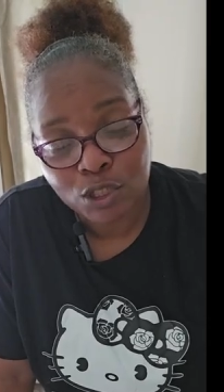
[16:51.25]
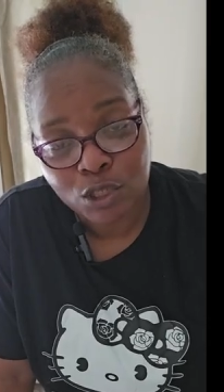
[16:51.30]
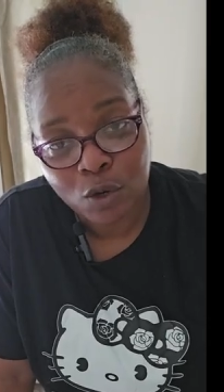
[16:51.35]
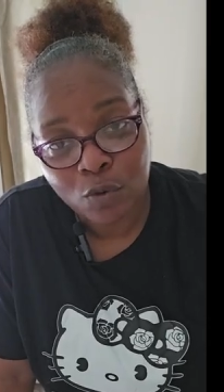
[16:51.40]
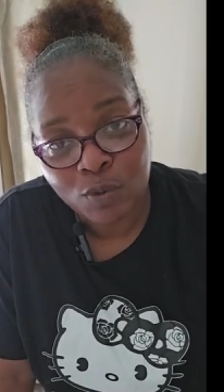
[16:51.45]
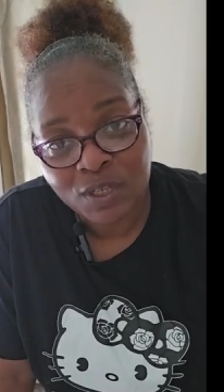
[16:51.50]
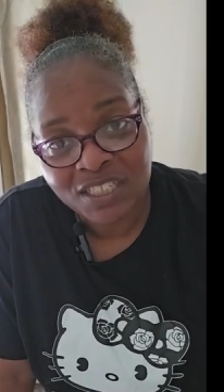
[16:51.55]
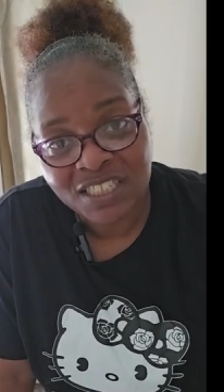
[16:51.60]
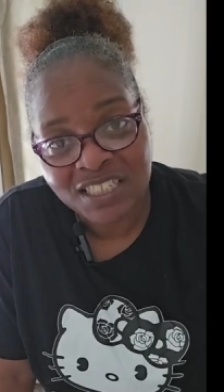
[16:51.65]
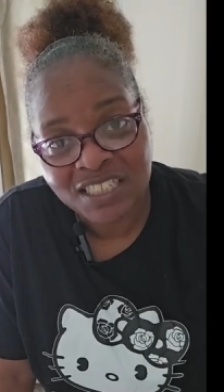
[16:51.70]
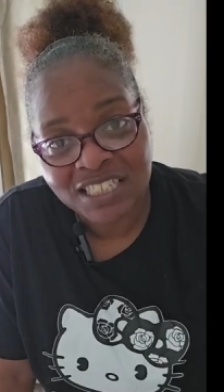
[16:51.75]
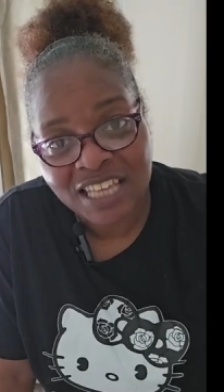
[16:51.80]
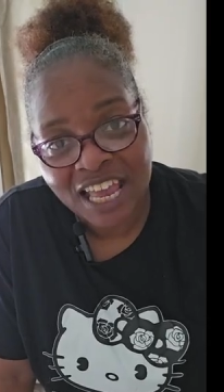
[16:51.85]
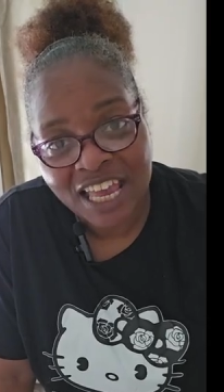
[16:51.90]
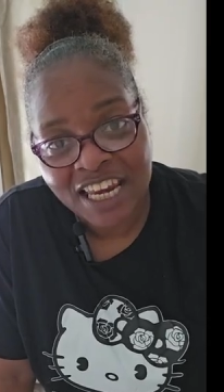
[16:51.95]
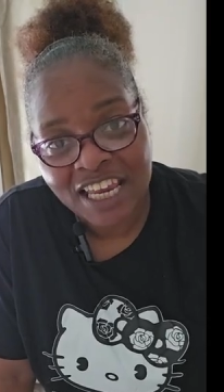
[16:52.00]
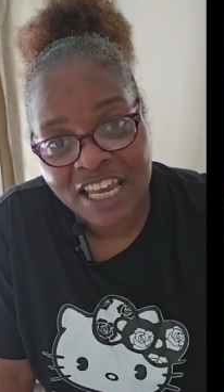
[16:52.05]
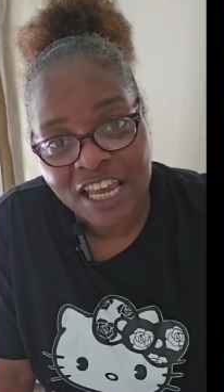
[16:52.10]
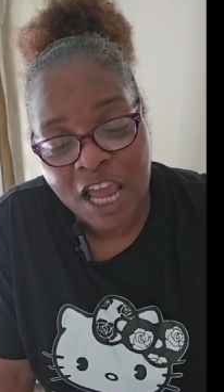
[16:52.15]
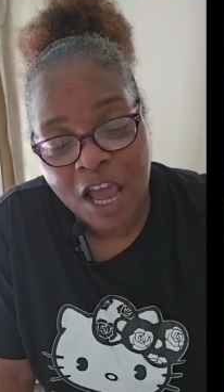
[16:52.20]
So we
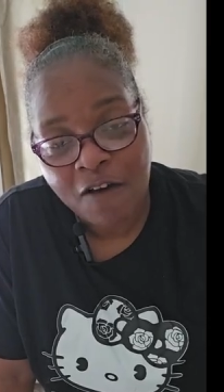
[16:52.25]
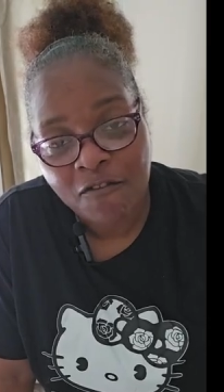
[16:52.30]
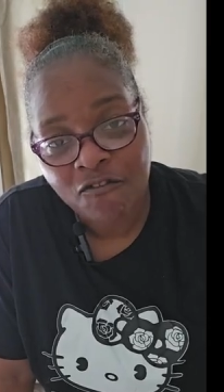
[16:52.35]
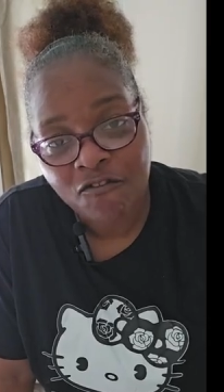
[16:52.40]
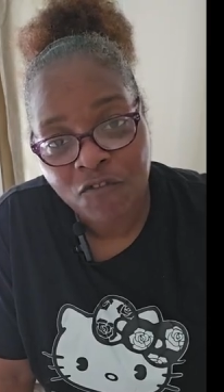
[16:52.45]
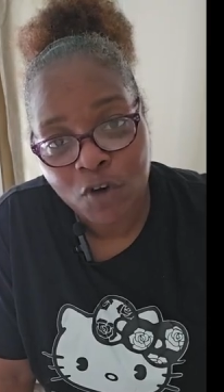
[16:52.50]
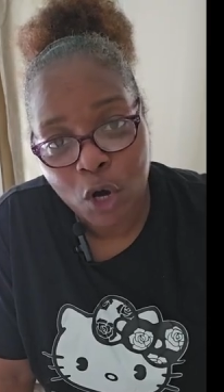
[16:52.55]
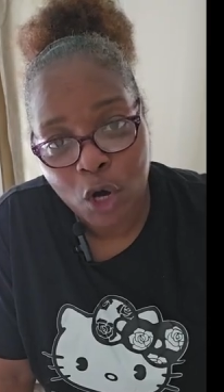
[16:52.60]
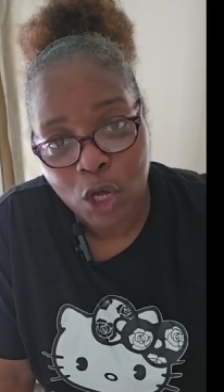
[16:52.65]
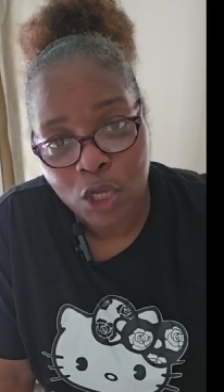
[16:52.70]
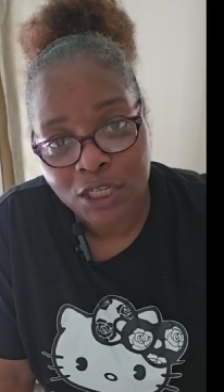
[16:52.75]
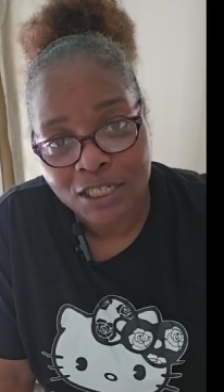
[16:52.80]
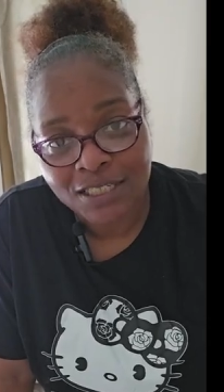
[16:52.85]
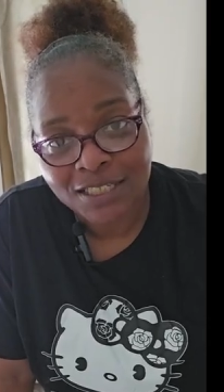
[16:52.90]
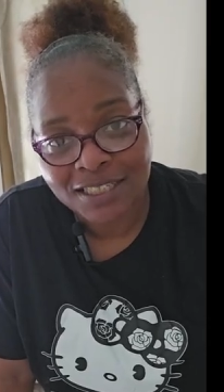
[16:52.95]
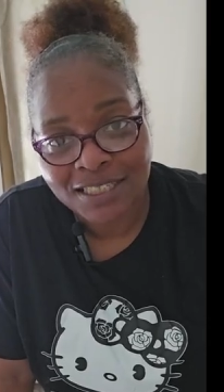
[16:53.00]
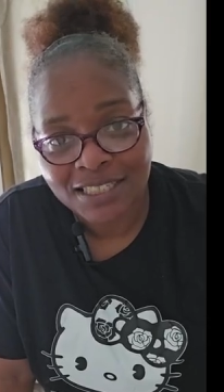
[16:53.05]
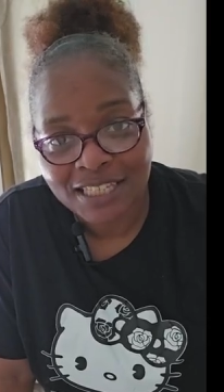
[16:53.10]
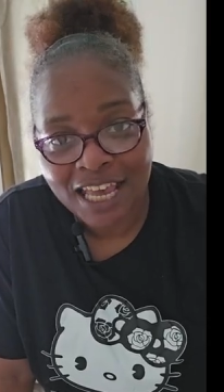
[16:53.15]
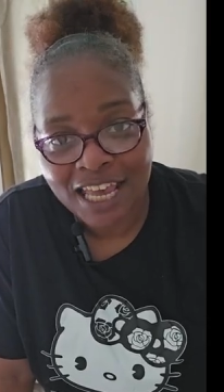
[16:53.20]
steady falling,
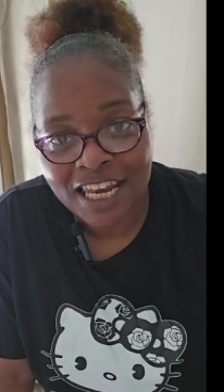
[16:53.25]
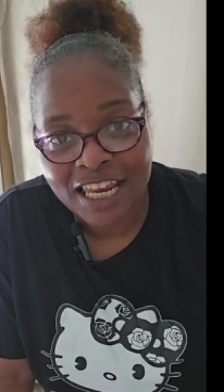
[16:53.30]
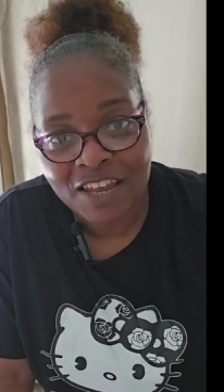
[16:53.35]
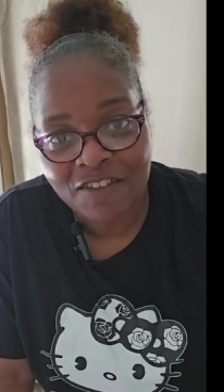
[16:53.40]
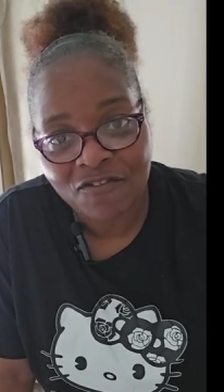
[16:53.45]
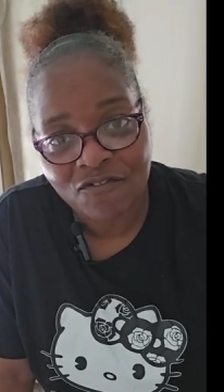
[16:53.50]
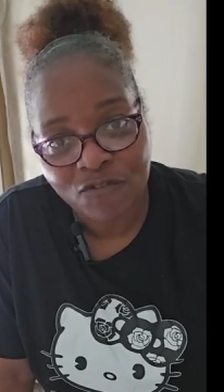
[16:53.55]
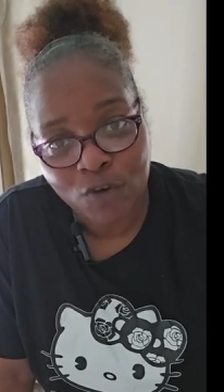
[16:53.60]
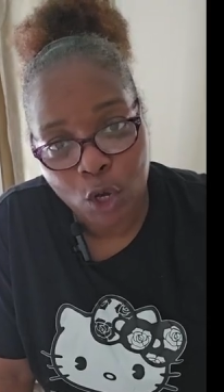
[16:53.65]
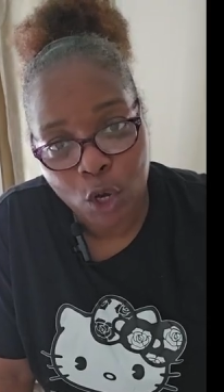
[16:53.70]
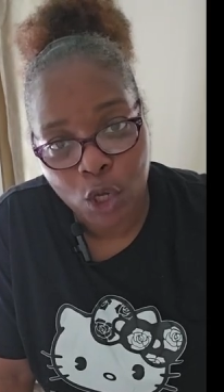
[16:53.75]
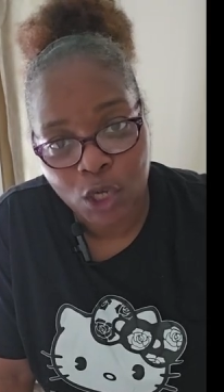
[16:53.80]
steady